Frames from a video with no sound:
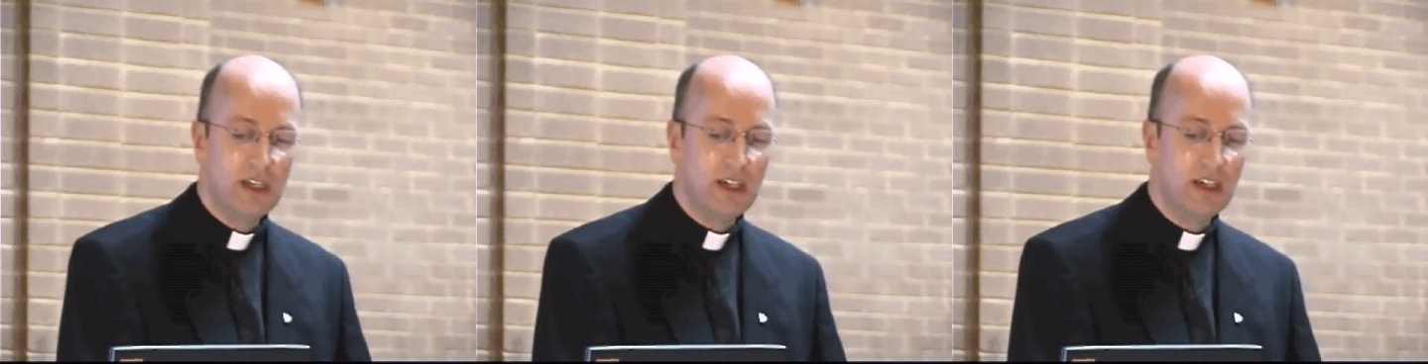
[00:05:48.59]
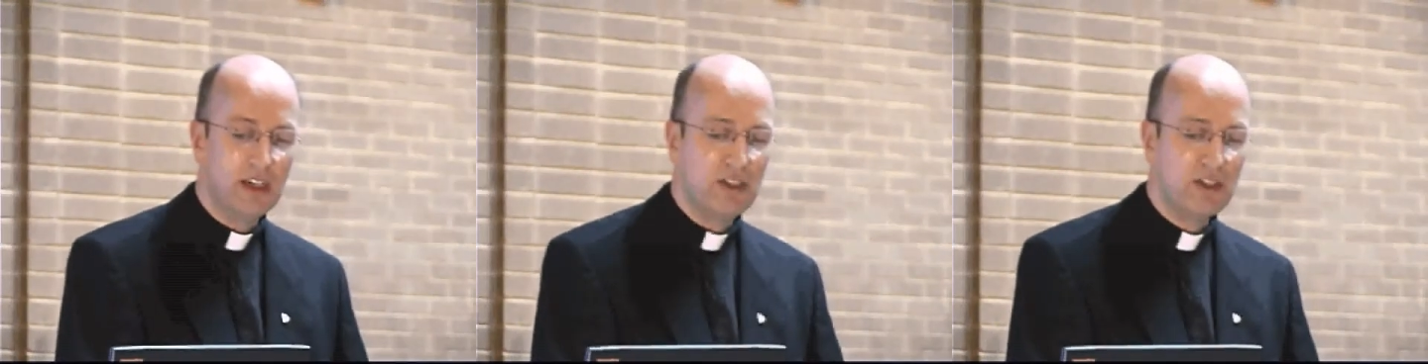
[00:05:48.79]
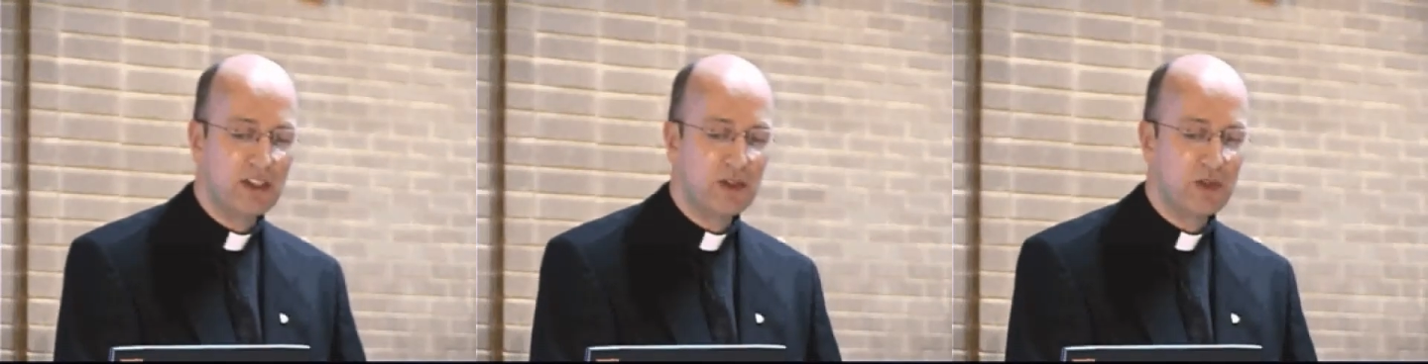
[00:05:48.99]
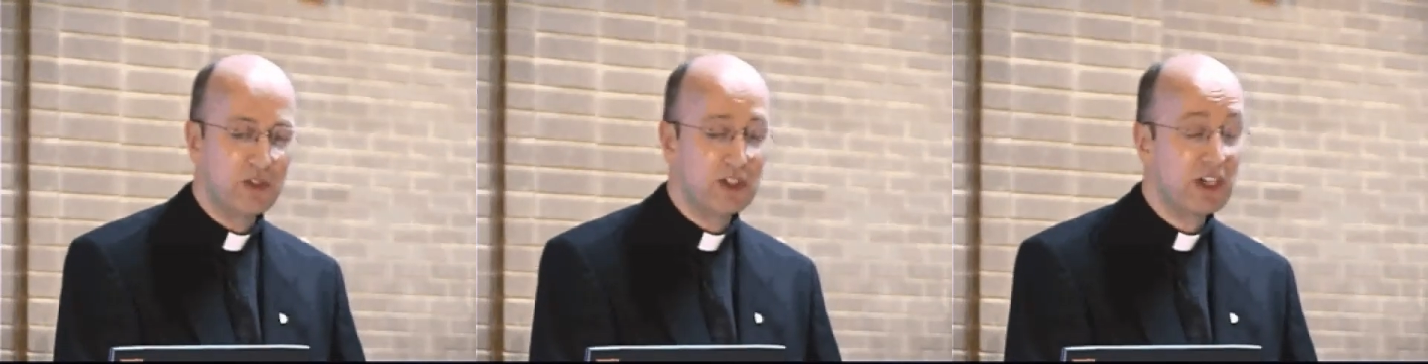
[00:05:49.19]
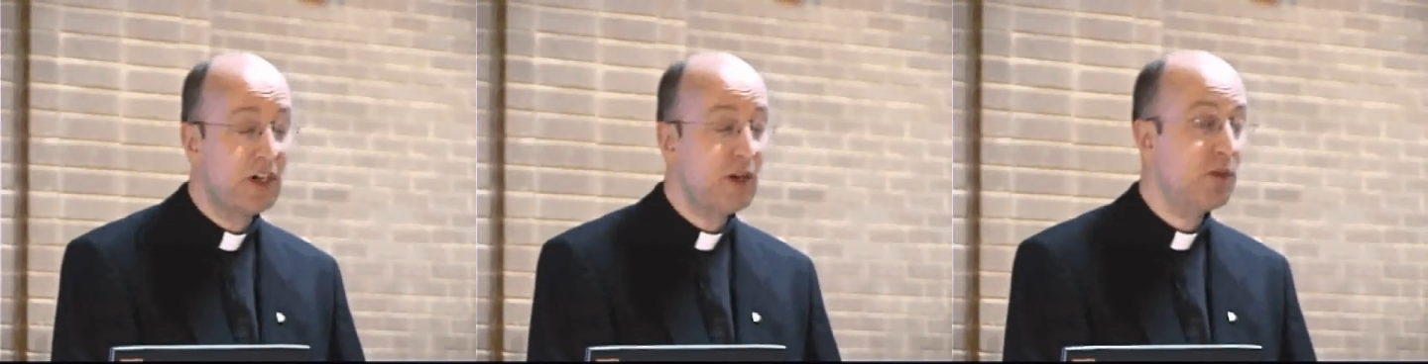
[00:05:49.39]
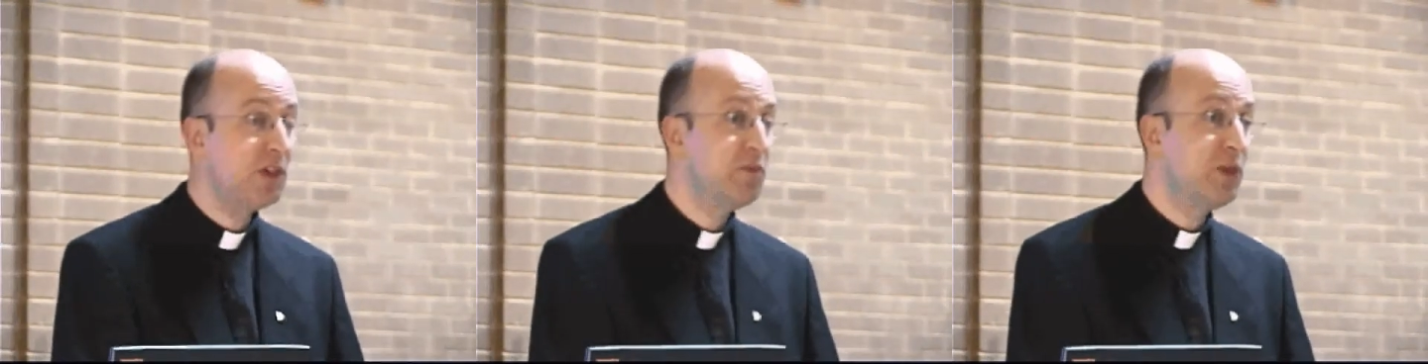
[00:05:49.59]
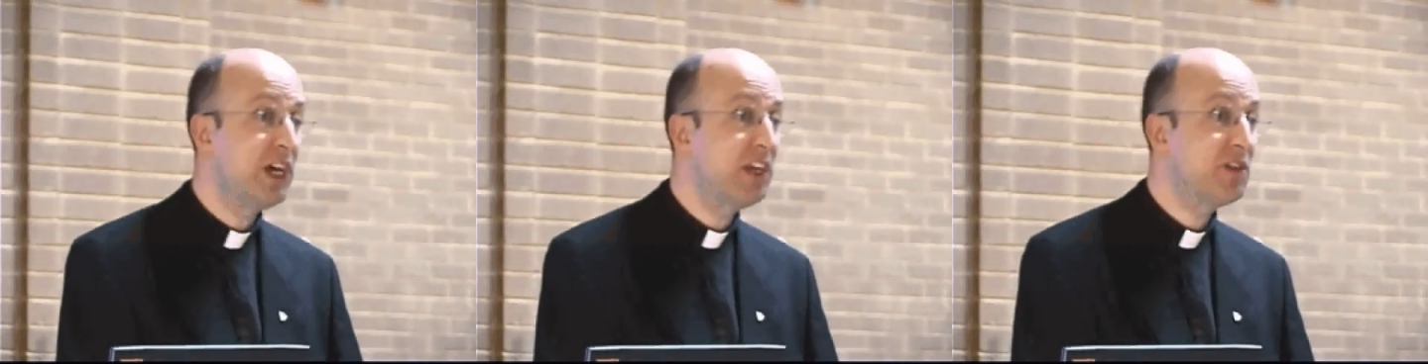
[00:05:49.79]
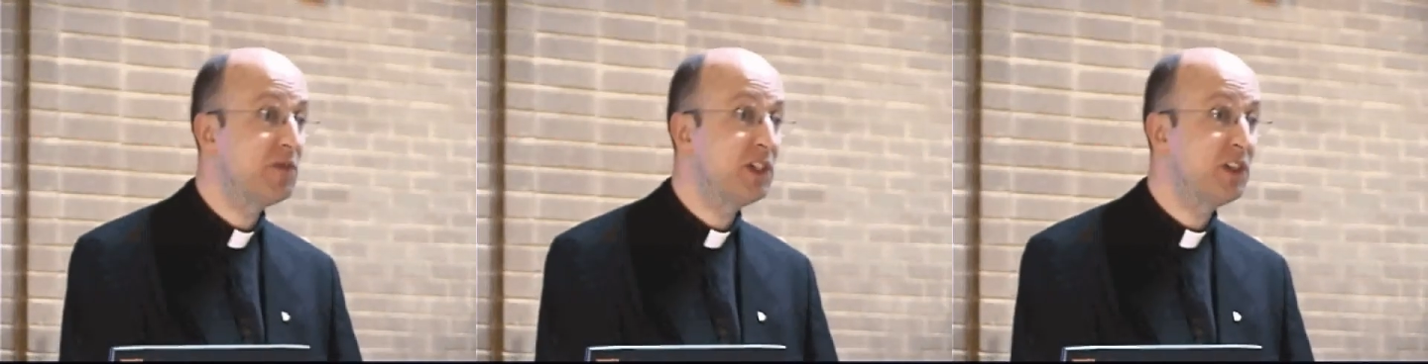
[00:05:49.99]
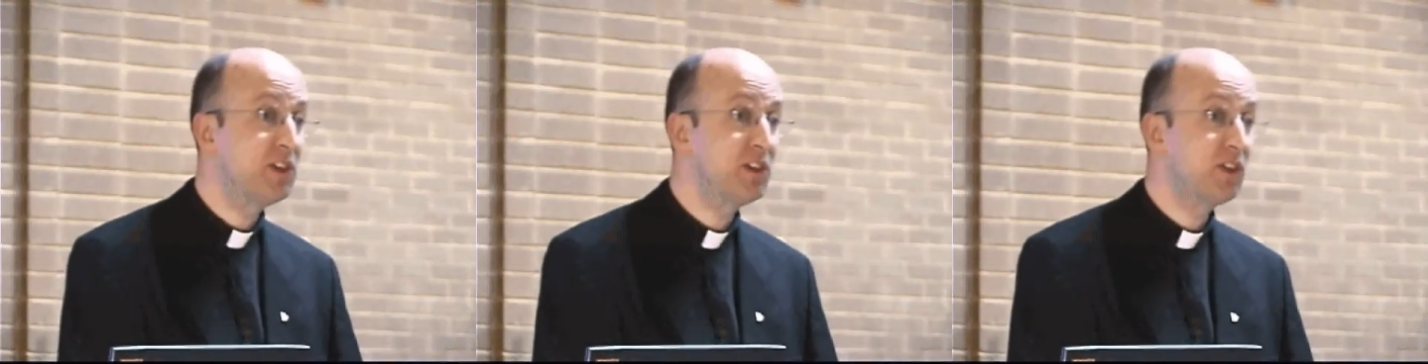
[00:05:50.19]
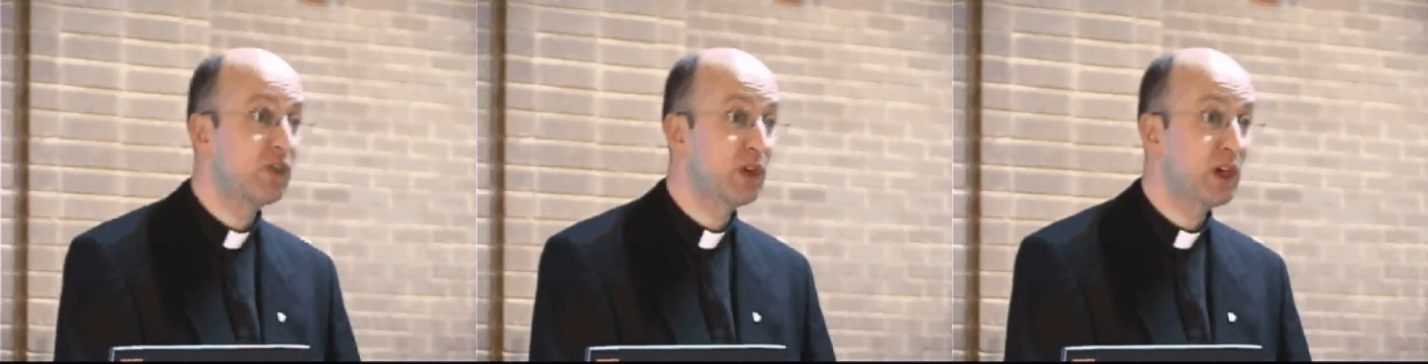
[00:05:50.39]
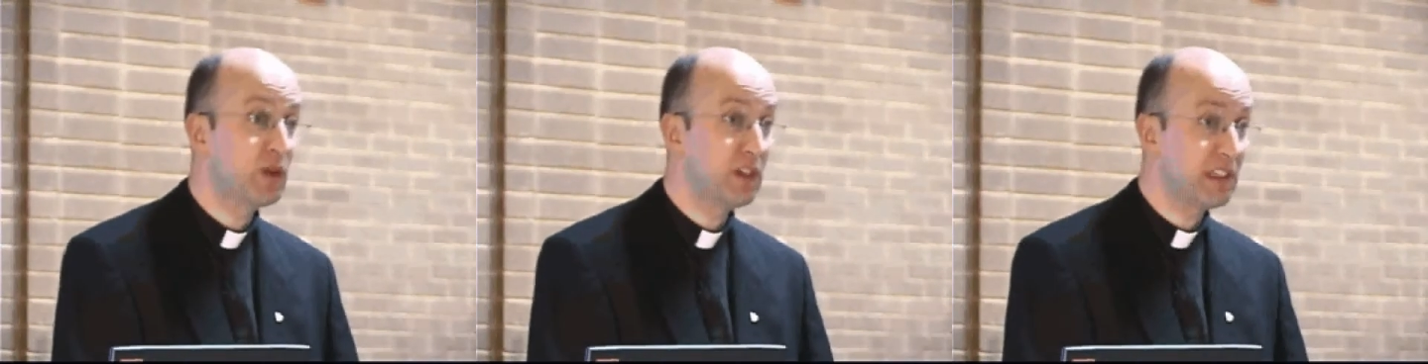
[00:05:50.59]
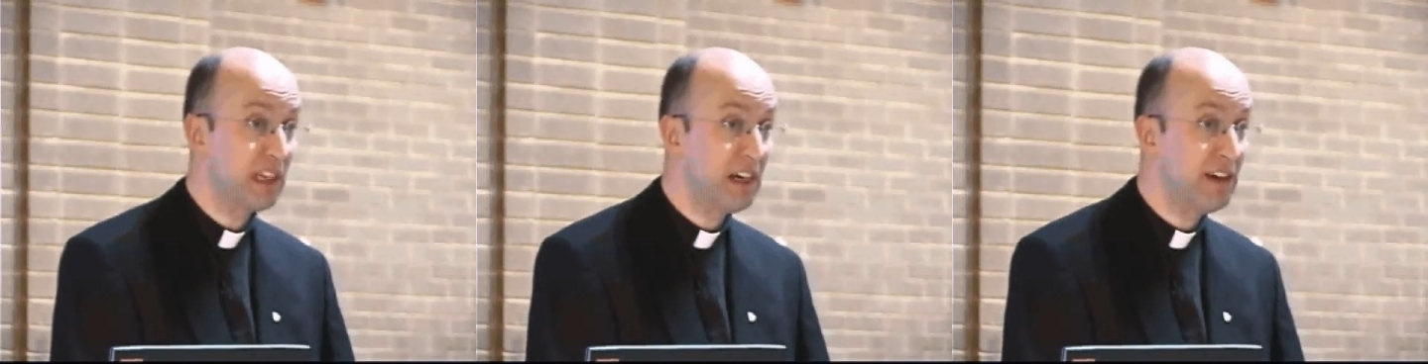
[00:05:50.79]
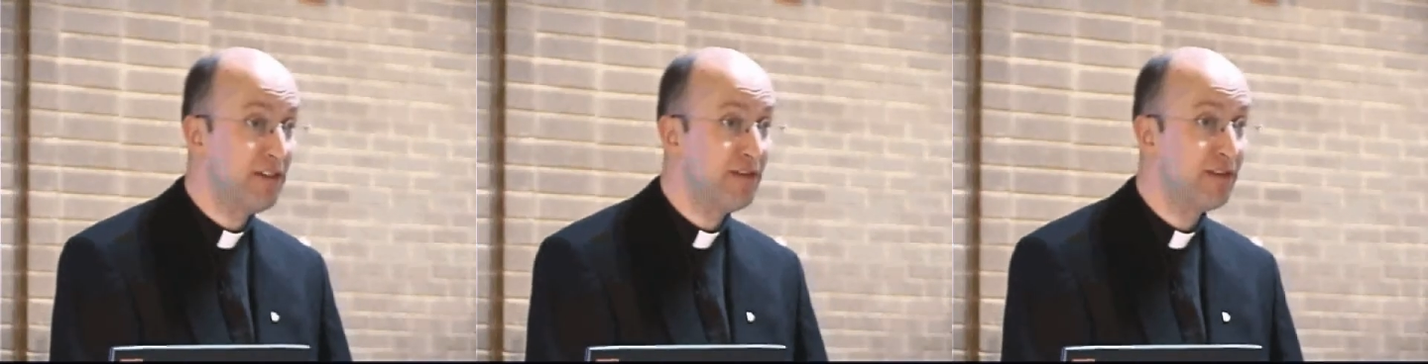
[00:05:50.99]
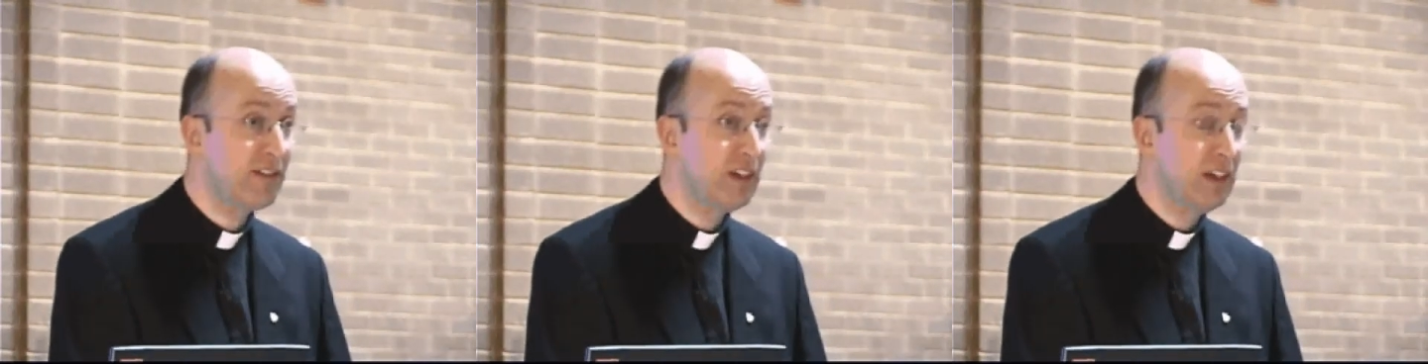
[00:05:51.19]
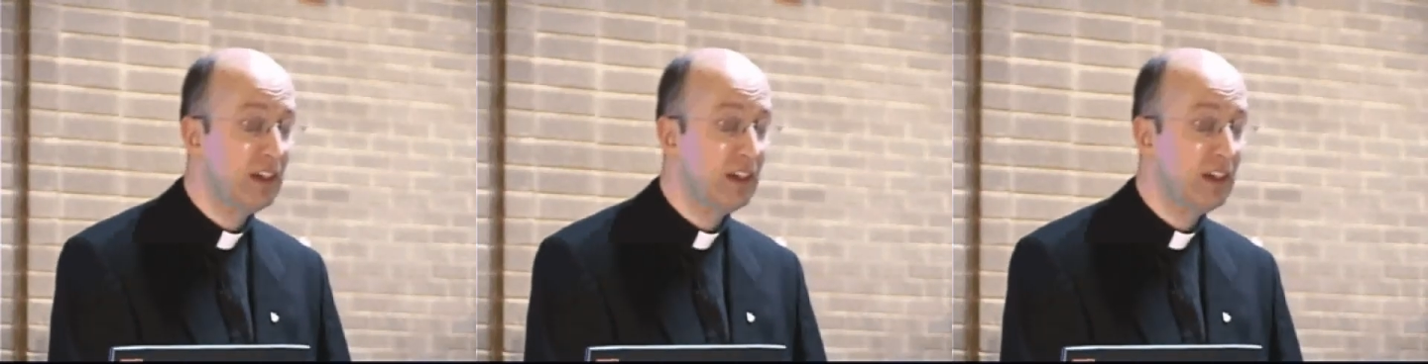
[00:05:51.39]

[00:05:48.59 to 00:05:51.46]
And it was a terrible impediment throughout his life.